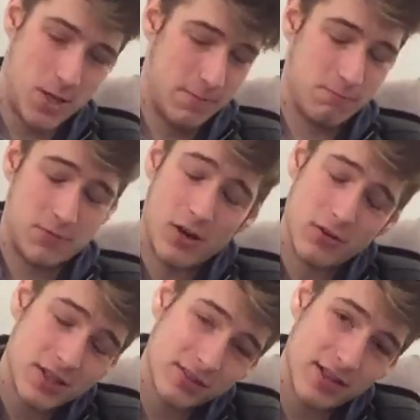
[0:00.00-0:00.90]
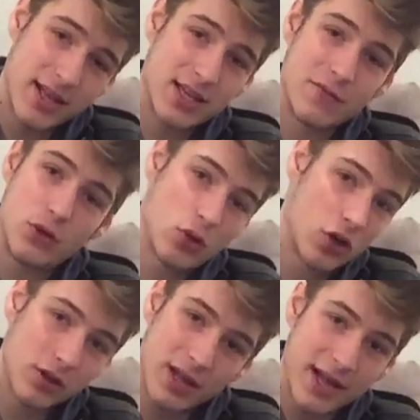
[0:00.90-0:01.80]
But don't dislike if you
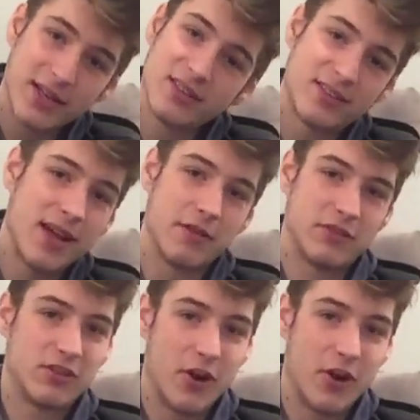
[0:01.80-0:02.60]
could like instead.